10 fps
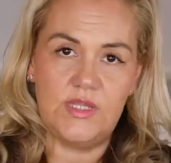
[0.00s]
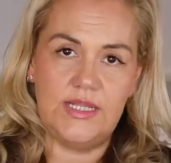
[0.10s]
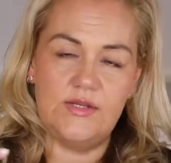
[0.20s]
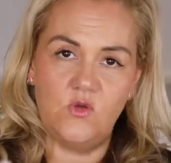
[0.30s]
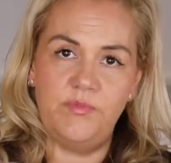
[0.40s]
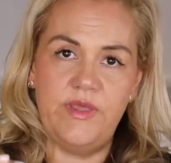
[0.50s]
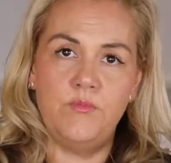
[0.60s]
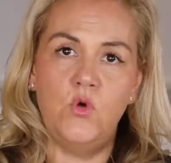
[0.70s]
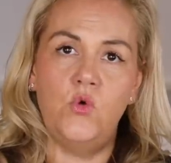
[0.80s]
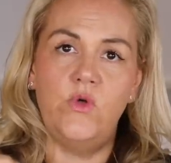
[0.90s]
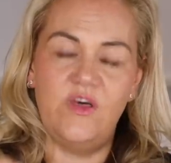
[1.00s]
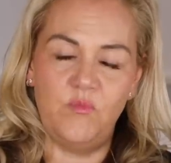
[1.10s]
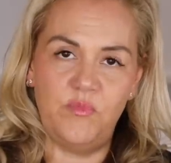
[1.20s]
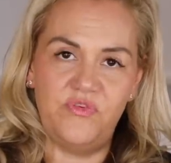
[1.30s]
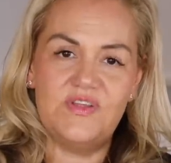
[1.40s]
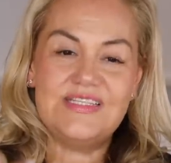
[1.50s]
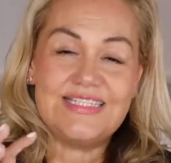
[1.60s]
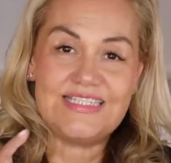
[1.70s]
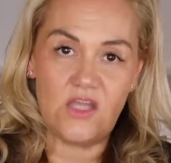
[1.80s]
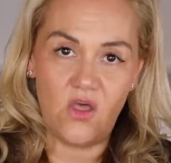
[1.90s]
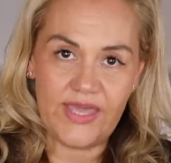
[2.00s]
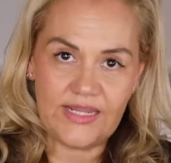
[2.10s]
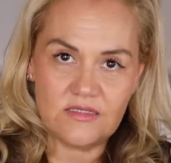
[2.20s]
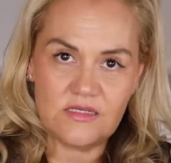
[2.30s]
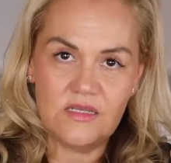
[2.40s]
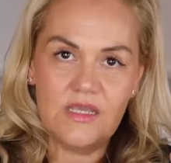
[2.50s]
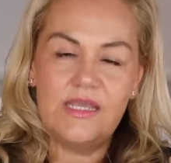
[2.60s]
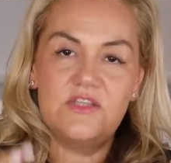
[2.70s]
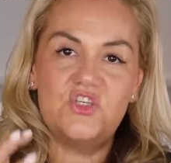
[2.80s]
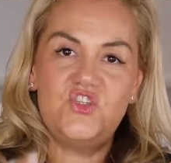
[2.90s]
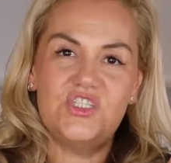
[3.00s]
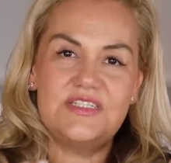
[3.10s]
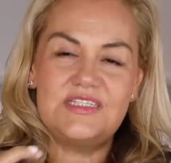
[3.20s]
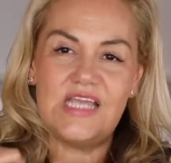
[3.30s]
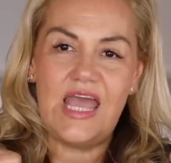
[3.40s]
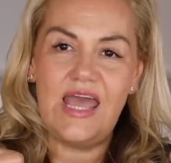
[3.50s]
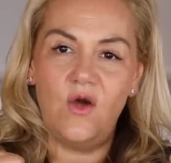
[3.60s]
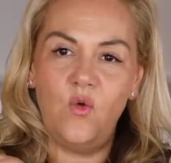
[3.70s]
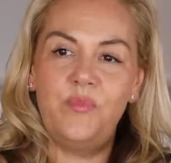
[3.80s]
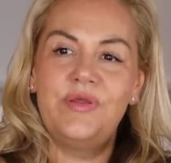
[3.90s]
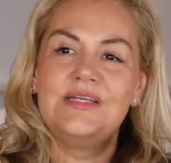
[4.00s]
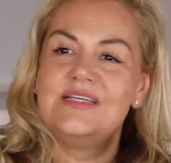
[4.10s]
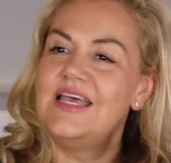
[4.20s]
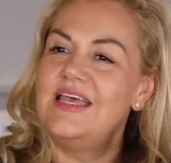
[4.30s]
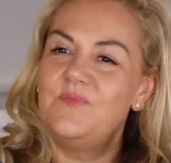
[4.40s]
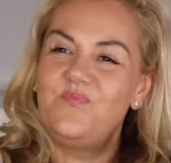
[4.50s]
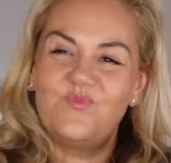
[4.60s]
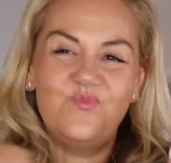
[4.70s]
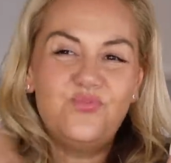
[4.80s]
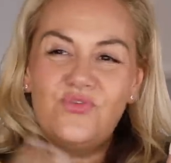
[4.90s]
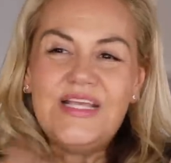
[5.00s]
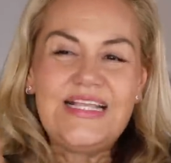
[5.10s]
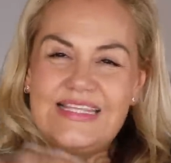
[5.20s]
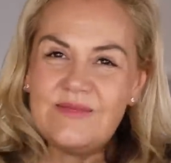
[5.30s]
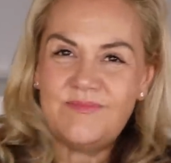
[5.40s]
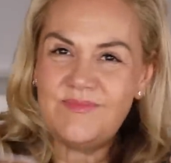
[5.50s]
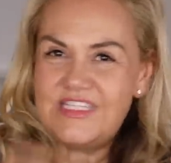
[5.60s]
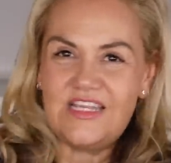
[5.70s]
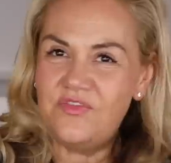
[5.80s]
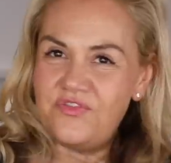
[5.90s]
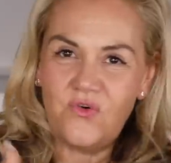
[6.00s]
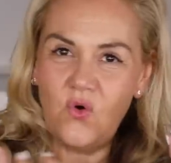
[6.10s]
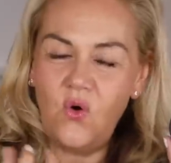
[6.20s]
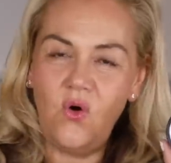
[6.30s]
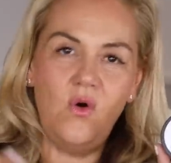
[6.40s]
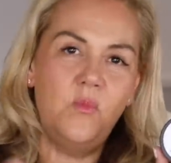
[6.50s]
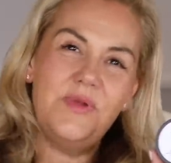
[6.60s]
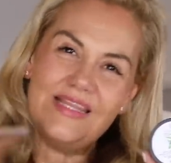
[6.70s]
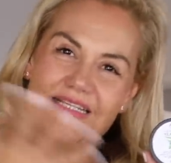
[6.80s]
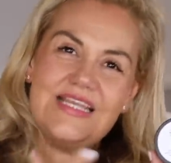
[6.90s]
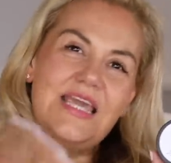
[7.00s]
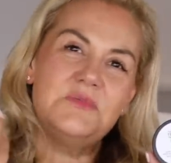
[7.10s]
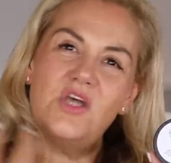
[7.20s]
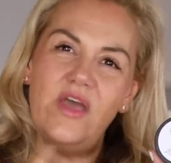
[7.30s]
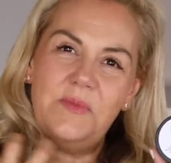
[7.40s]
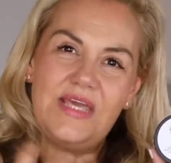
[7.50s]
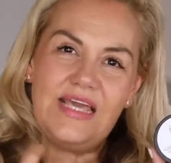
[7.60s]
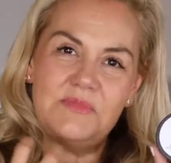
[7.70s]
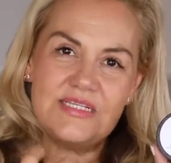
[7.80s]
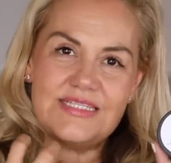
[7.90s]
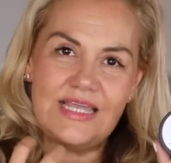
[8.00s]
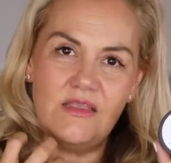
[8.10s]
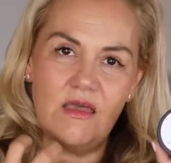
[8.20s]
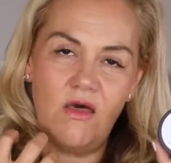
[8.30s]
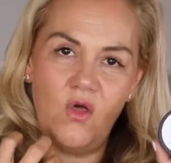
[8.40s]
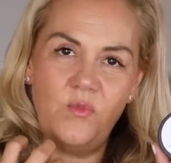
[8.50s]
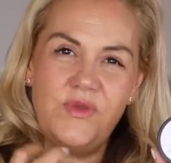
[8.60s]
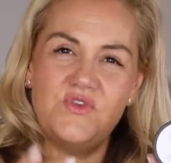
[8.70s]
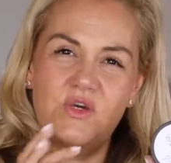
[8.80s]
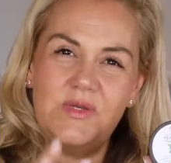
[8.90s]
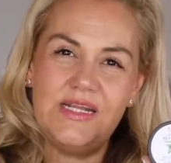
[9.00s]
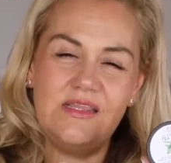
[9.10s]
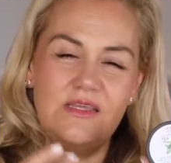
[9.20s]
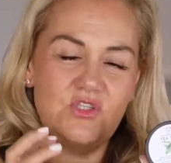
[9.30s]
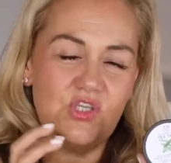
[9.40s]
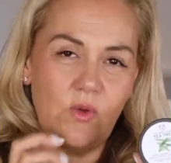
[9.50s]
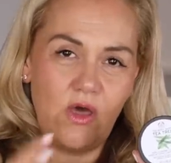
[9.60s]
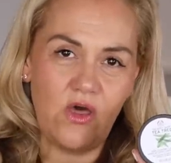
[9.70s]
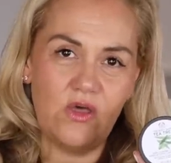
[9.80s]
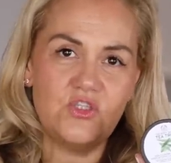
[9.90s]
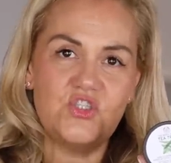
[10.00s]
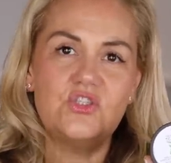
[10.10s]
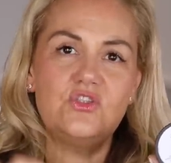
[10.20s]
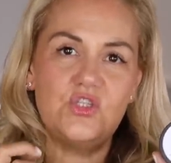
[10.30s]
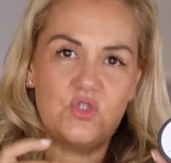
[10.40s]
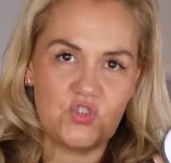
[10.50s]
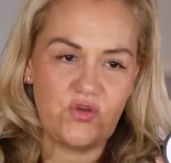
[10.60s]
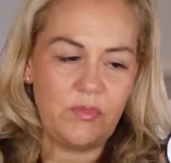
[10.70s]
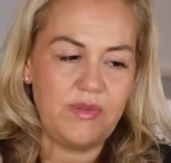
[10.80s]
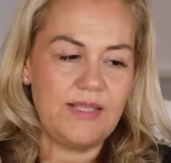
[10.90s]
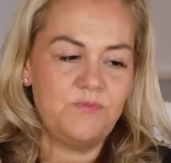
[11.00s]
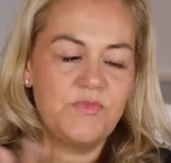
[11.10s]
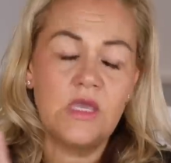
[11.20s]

with a little bit more oomph, designed to just help bring them to the fore, but at the same time keep the skin calm. You don't want anything too harsh, too stripping.